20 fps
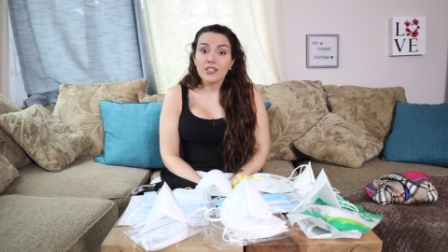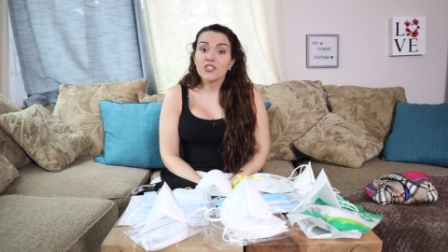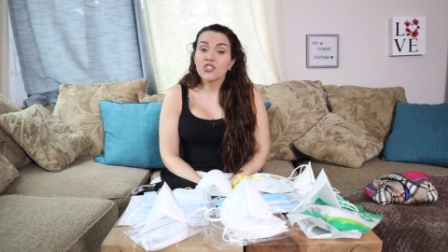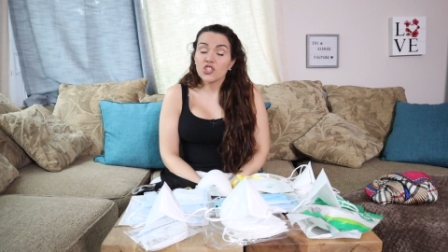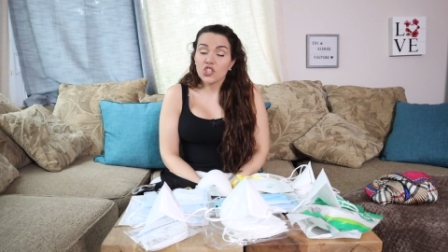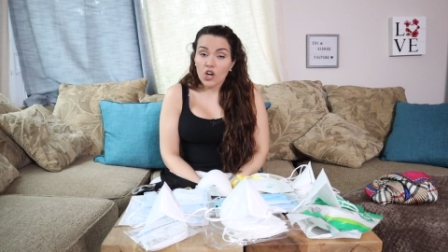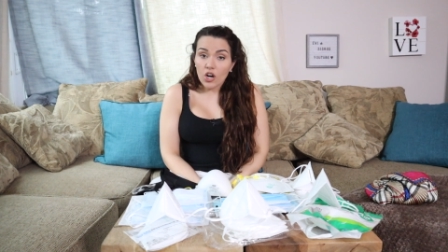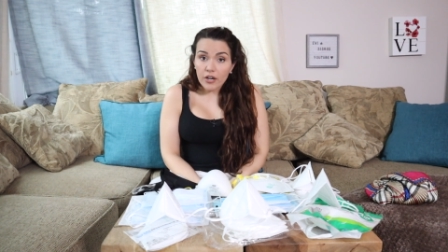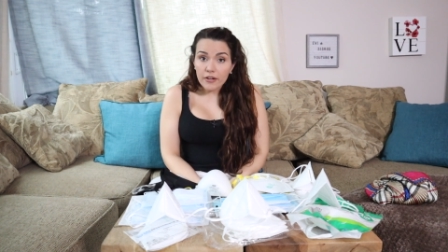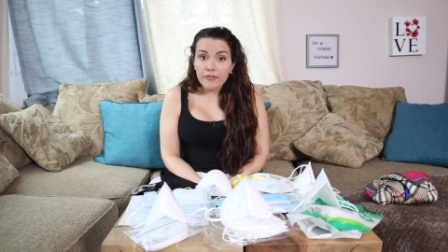a
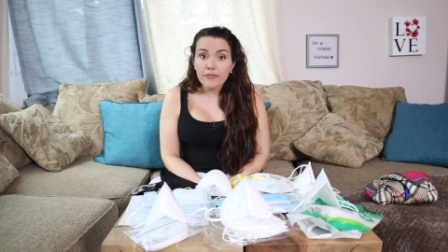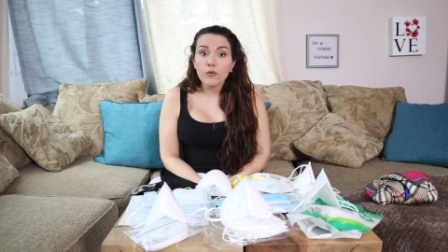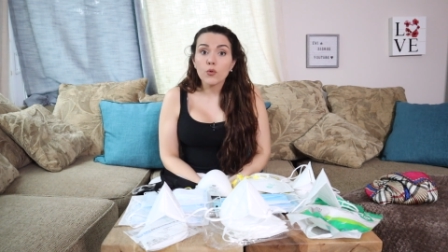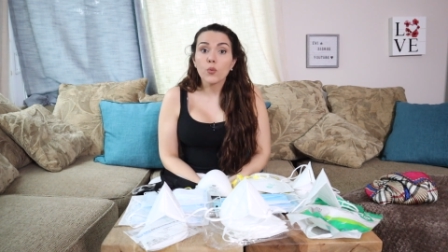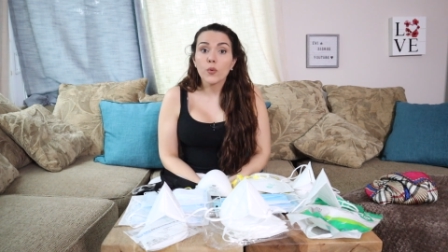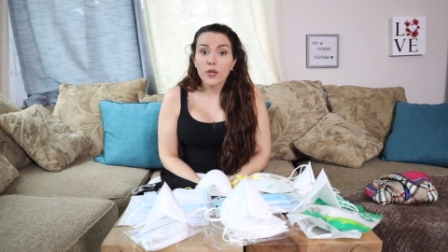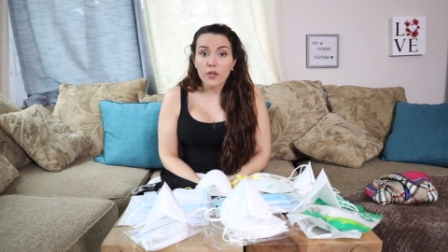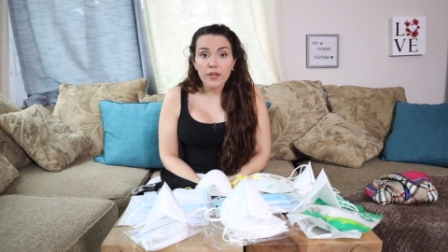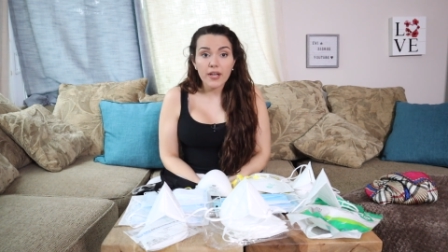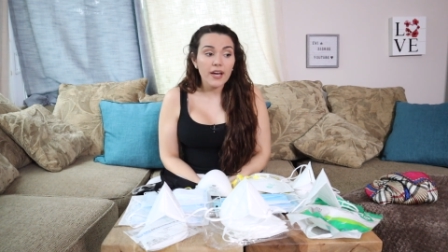scarf
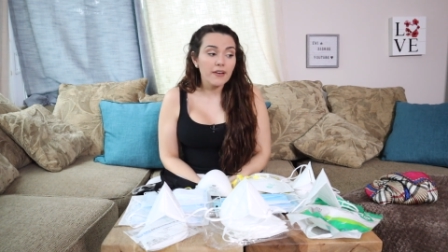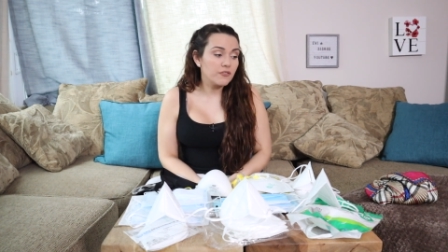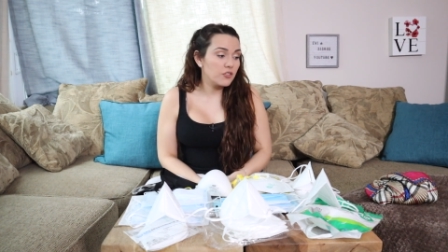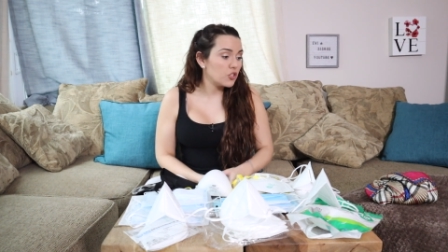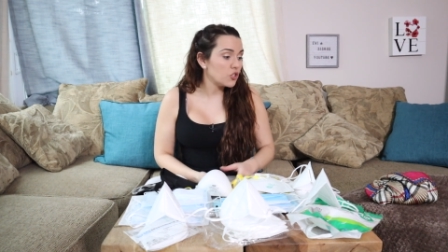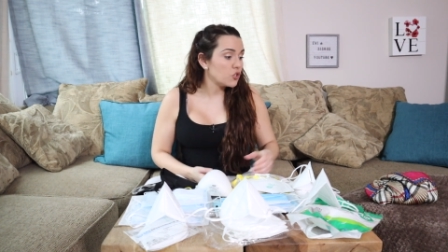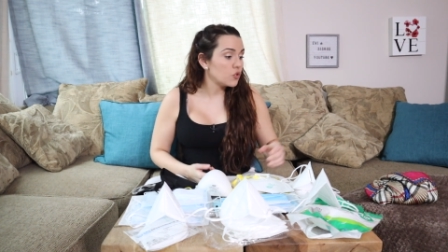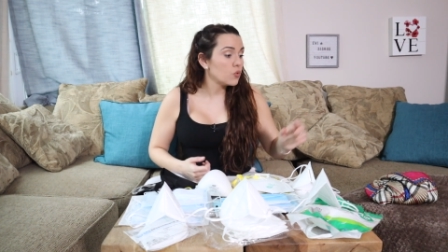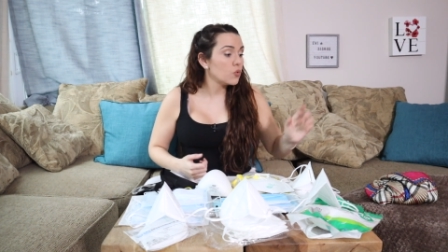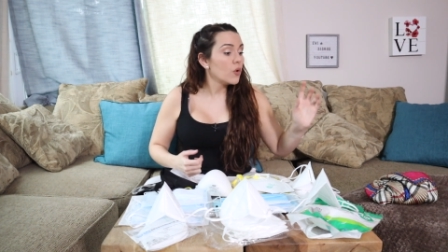will have
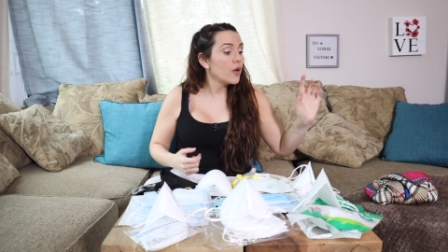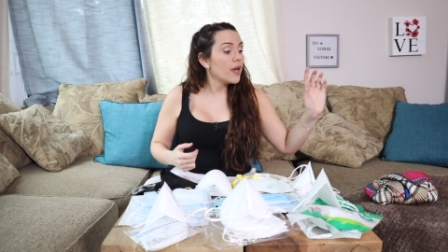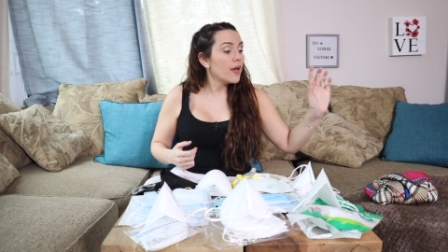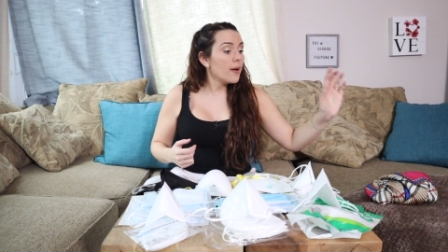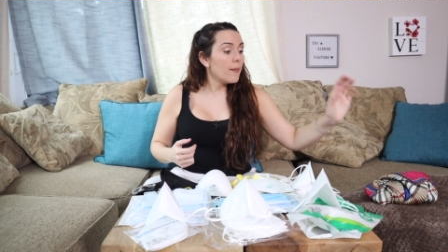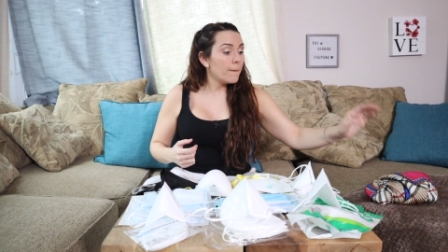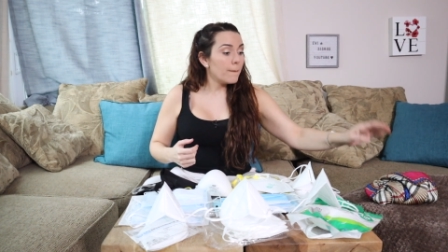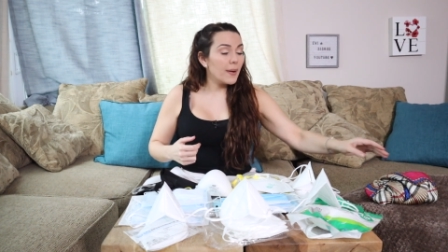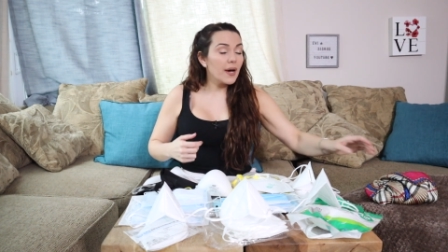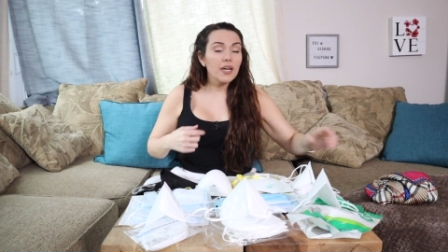to do,
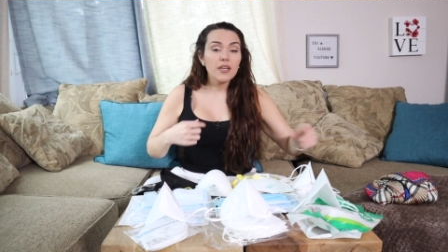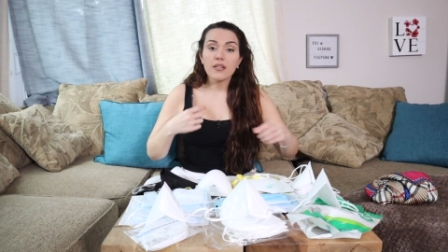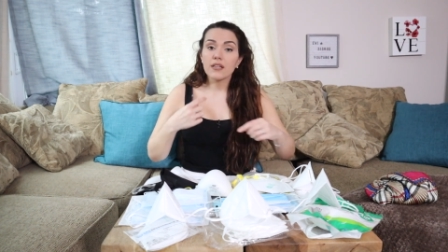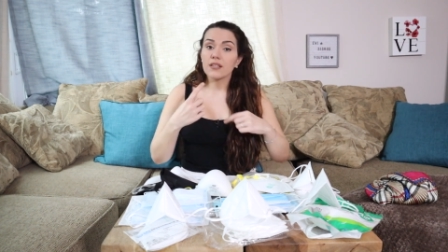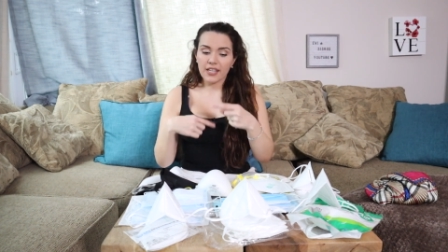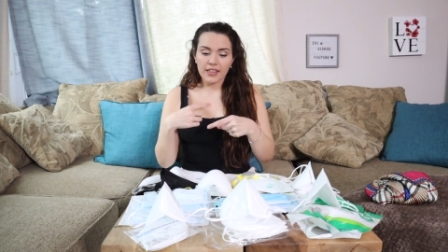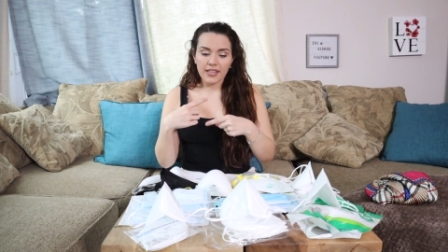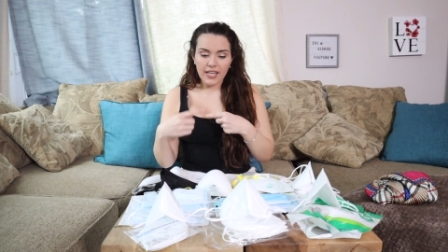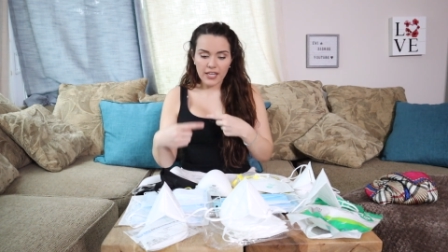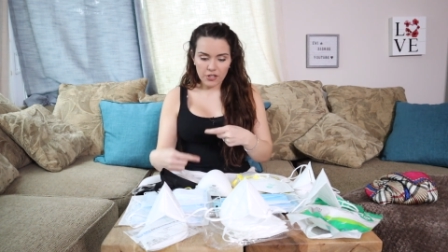
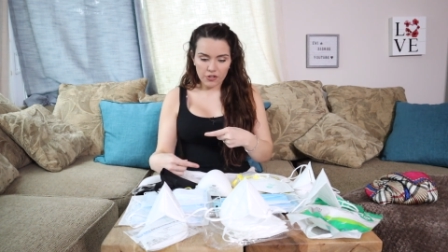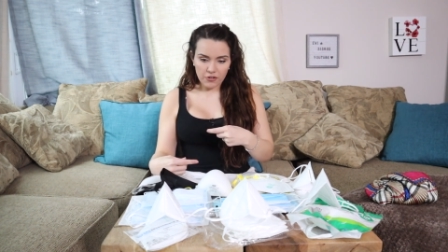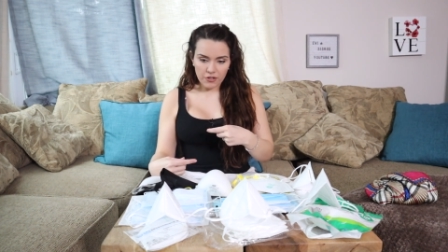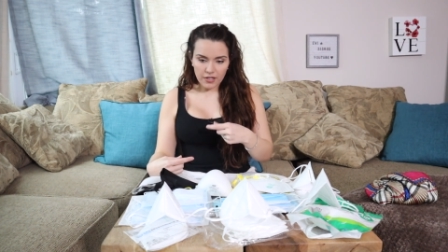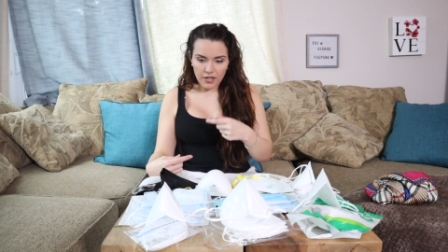but layer